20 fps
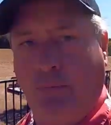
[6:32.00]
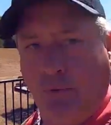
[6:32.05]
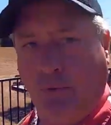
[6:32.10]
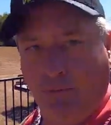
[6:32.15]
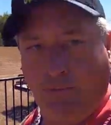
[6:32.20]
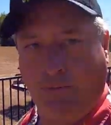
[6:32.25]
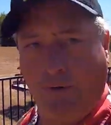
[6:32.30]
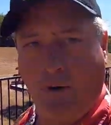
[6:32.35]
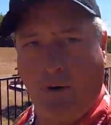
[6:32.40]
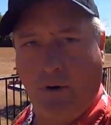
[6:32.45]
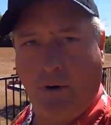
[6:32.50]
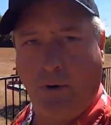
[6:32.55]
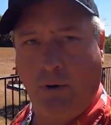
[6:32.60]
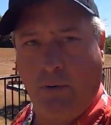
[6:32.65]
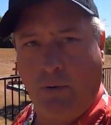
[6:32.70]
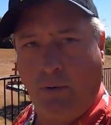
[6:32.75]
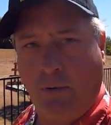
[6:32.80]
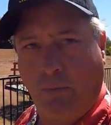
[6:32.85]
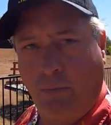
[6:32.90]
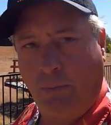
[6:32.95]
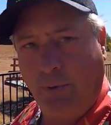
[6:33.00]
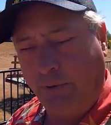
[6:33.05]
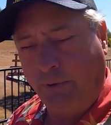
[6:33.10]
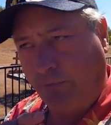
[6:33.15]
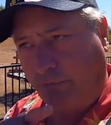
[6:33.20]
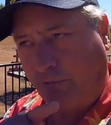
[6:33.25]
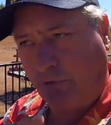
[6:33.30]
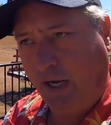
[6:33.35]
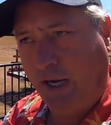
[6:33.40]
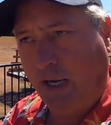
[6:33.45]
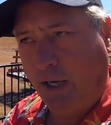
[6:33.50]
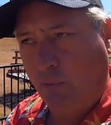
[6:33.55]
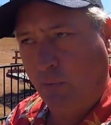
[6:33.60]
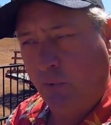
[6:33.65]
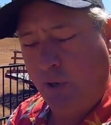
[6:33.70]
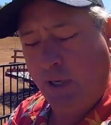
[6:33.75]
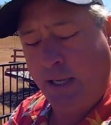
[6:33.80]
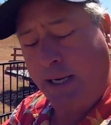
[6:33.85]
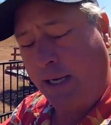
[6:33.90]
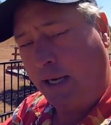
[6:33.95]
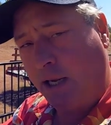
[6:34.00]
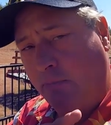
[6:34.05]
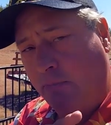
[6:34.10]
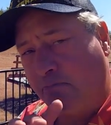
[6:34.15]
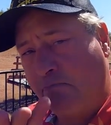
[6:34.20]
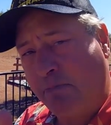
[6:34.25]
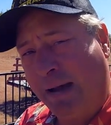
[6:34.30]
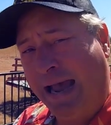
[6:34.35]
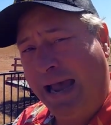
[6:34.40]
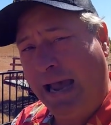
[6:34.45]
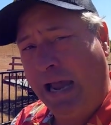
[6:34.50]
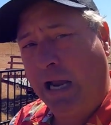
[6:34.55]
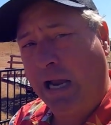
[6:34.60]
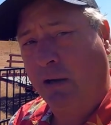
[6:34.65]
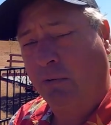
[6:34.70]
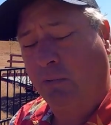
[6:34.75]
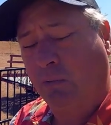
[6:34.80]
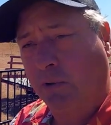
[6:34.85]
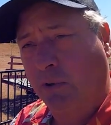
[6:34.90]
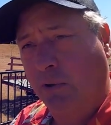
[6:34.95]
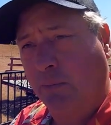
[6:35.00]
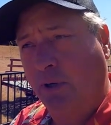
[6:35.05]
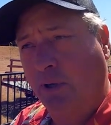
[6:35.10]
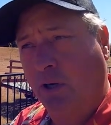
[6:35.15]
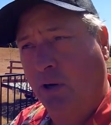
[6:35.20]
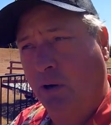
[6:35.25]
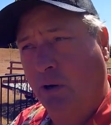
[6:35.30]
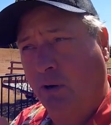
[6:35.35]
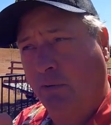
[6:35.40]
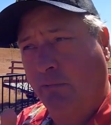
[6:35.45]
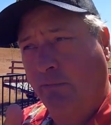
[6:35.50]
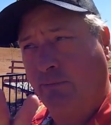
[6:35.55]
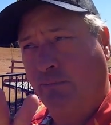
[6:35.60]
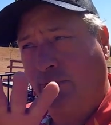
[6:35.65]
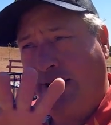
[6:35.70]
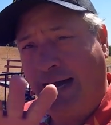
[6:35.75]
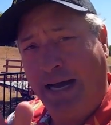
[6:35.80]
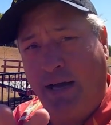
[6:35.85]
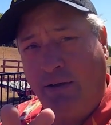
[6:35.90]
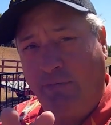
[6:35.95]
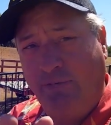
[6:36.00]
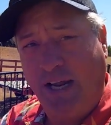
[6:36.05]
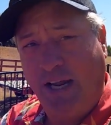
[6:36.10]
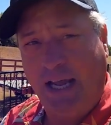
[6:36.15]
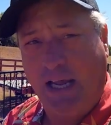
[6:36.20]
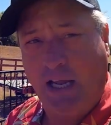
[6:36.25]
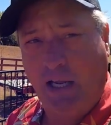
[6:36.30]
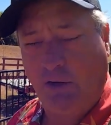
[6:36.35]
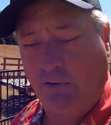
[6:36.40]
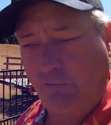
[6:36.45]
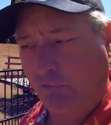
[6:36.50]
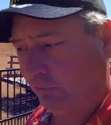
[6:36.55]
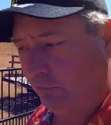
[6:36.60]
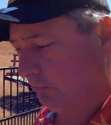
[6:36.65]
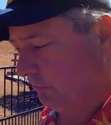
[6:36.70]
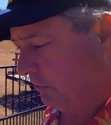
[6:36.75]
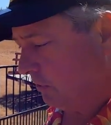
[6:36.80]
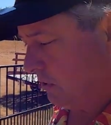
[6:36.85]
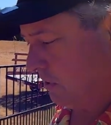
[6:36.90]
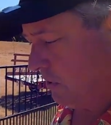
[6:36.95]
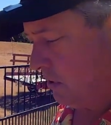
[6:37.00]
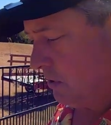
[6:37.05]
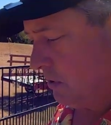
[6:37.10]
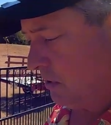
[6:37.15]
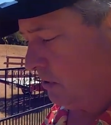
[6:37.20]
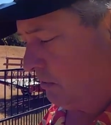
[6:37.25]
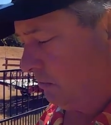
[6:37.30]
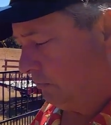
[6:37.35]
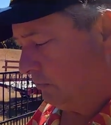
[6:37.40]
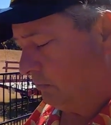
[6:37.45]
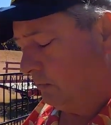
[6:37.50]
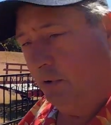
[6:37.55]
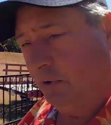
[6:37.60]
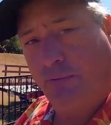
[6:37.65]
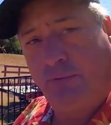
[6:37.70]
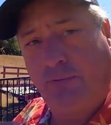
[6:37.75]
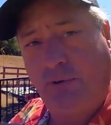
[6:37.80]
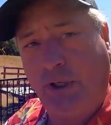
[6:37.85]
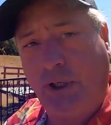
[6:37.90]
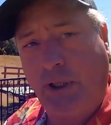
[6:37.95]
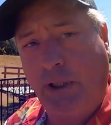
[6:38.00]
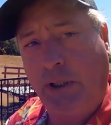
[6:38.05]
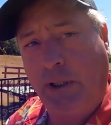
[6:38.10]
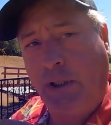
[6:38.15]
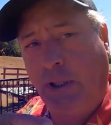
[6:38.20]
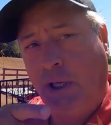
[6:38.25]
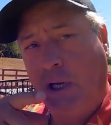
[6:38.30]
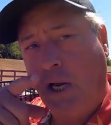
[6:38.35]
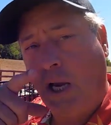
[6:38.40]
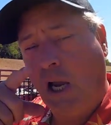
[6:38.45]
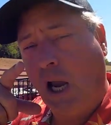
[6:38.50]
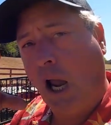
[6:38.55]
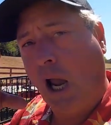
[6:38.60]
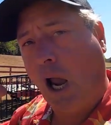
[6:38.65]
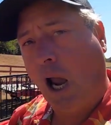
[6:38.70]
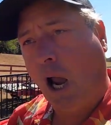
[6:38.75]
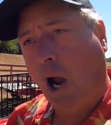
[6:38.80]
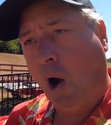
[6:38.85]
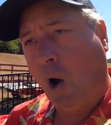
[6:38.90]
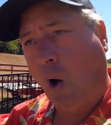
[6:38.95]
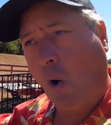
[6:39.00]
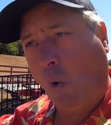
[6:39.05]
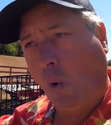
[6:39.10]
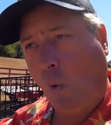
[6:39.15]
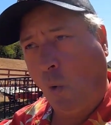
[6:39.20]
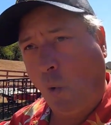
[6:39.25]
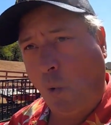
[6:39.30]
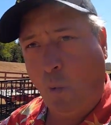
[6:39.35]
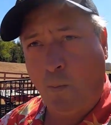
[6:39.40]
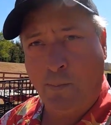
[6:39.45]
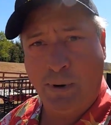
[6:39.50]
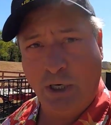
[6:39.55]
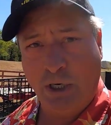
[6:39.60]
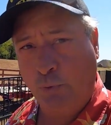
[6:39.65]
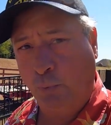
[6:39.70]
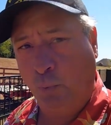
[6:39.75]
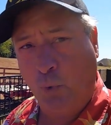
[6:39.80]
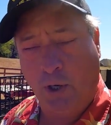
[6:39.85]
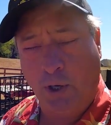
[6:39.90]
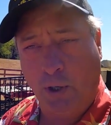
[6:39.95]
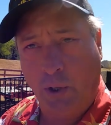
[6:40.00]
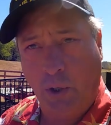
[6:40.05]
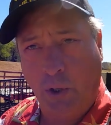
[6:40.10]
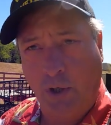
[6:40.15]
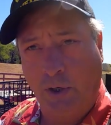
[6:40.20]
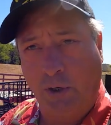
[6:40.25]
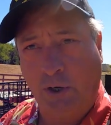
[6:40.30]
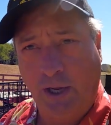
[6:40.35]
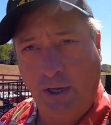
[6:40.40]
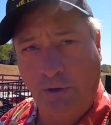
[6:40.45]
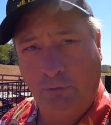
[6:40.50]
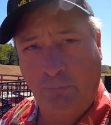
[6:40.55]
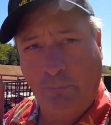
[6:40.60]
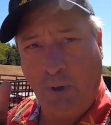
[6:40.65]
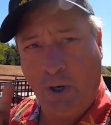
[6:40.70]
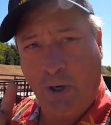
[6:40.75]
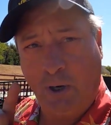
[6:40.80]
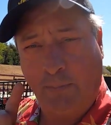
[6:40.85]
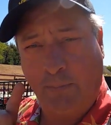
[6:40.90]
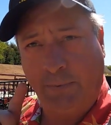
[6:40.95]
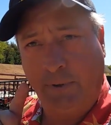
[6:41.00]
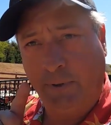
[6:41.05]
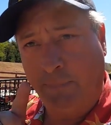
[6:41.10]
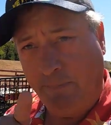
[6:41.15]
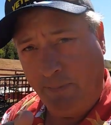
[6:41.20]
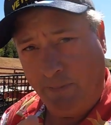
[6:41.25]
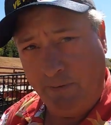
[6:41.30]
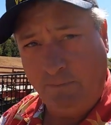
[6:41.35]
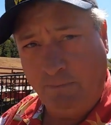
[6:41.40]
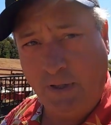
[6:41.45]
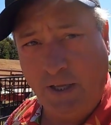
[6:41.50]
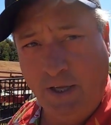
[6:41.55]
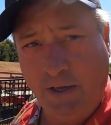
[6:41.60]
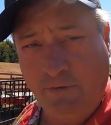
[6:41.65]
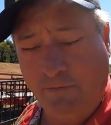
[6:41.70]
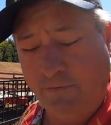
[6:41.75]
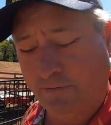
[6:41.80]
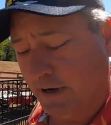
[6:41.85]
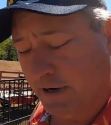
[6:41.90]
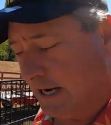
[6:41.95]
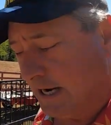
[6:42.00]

so far. We'll check it when I get back. We're gonna be going five days. We'll see how much water it has pumped in